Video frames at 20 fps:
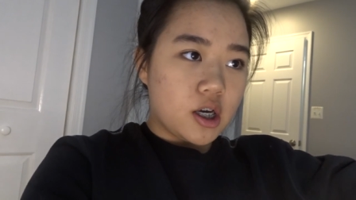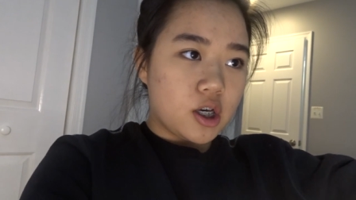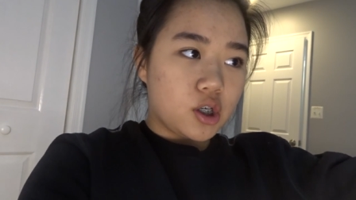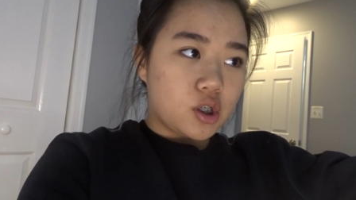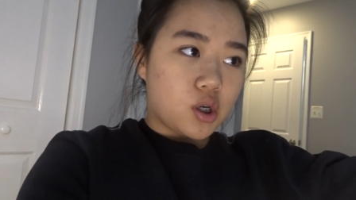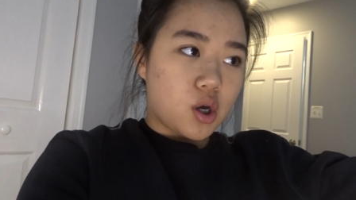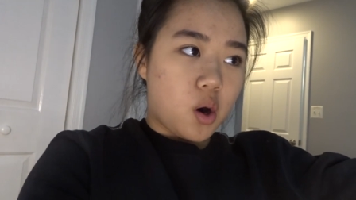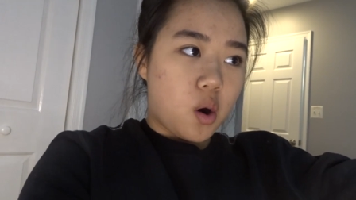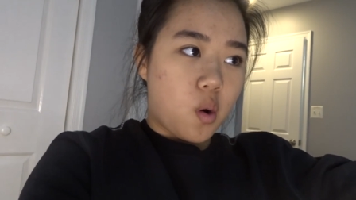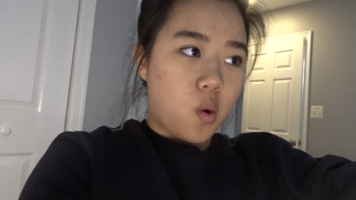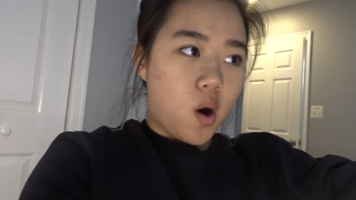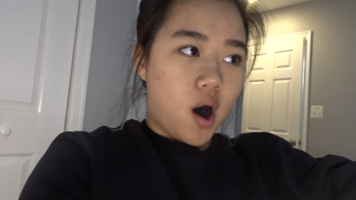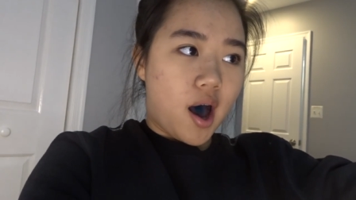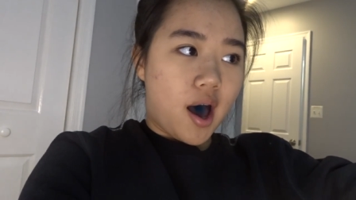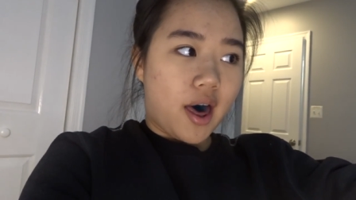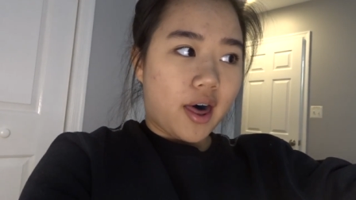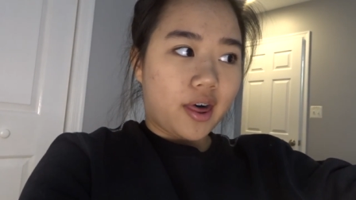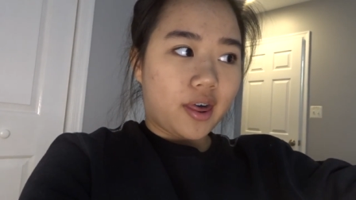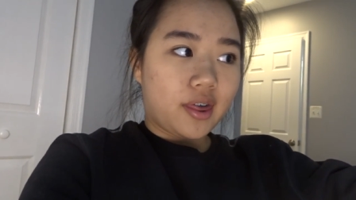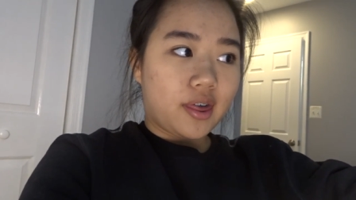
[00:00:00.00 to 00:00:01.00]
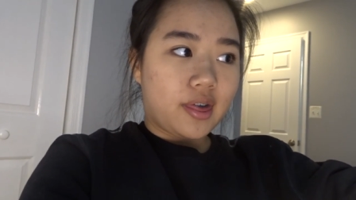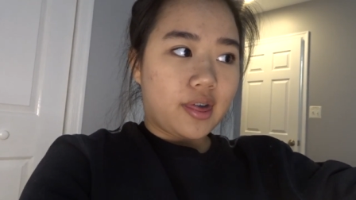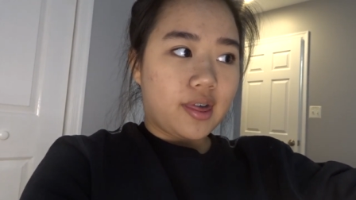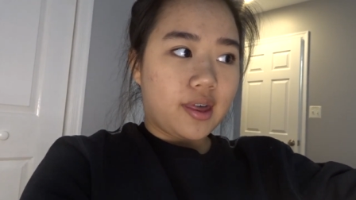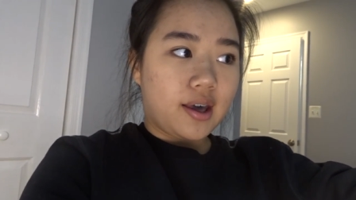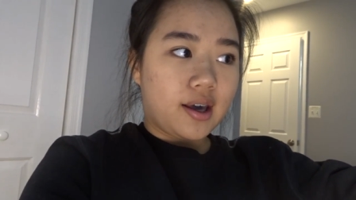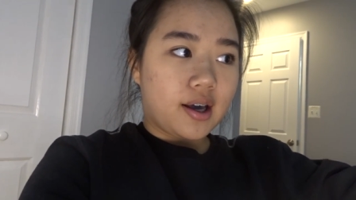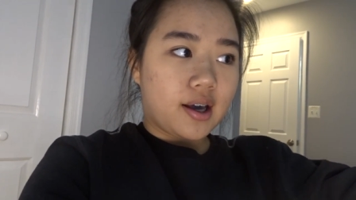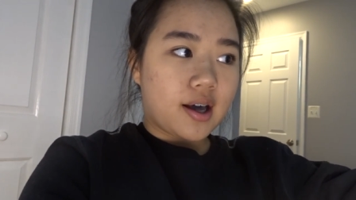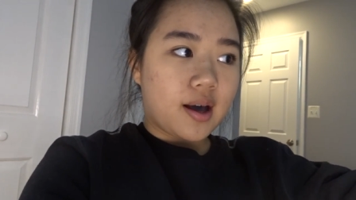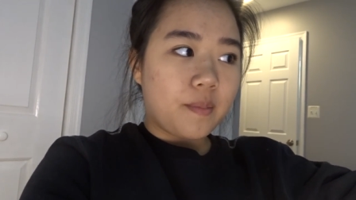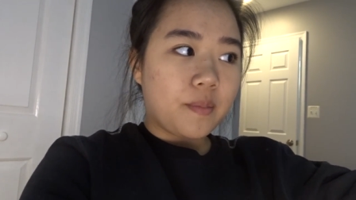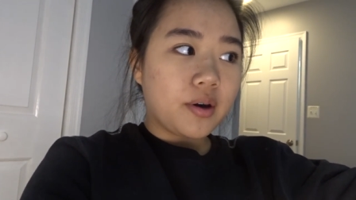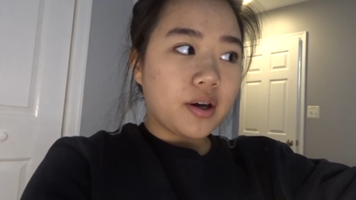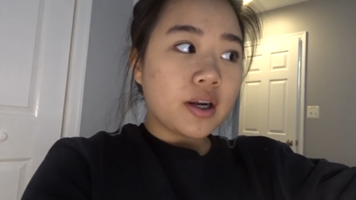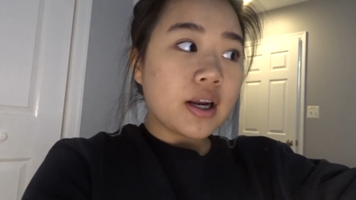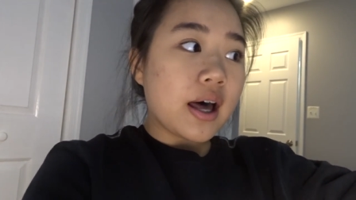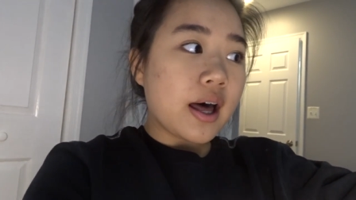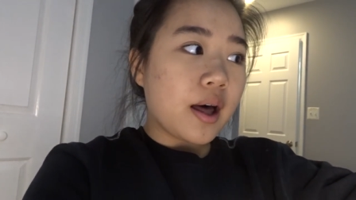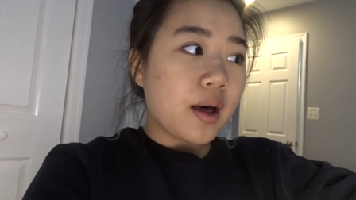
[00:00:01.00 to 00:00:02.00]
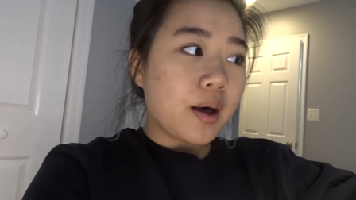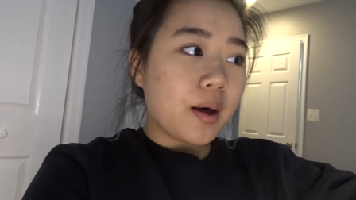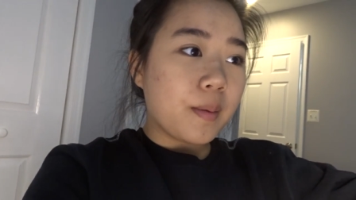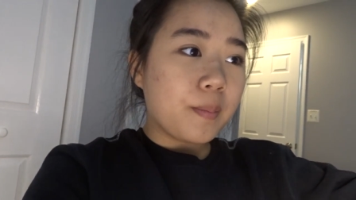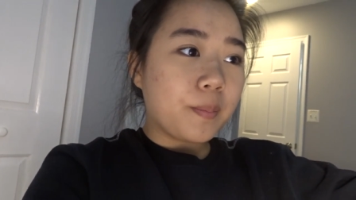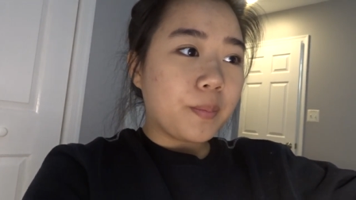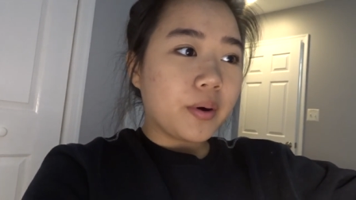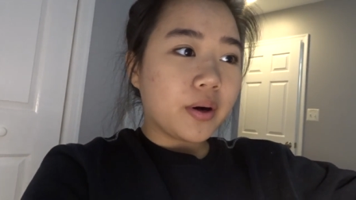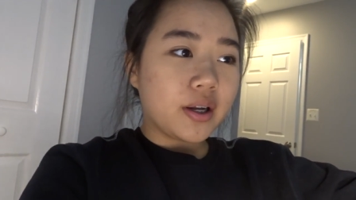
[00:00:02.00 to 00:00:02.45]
So I think I'm gonna